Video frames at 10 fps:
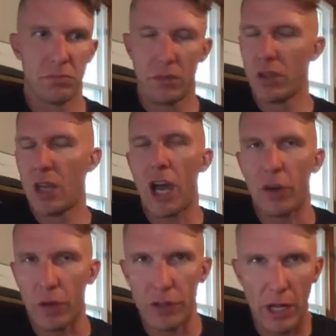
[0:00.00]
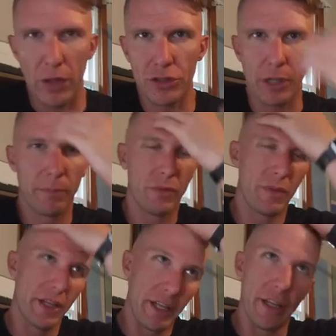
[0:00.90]
Not overly challenging.
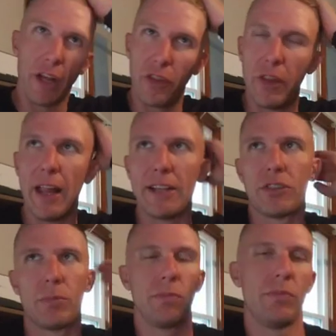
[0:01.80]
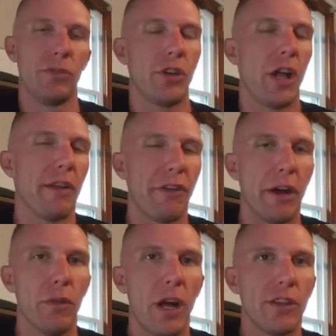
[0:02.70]
Unless you're not a fan
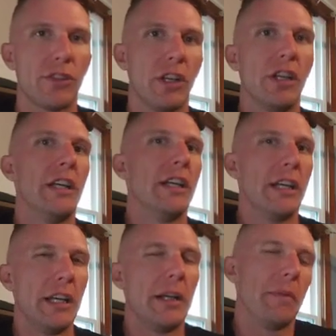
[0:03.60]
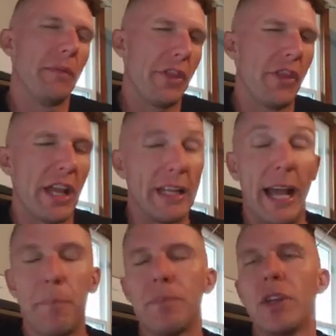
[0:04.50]
of rust, then yeah.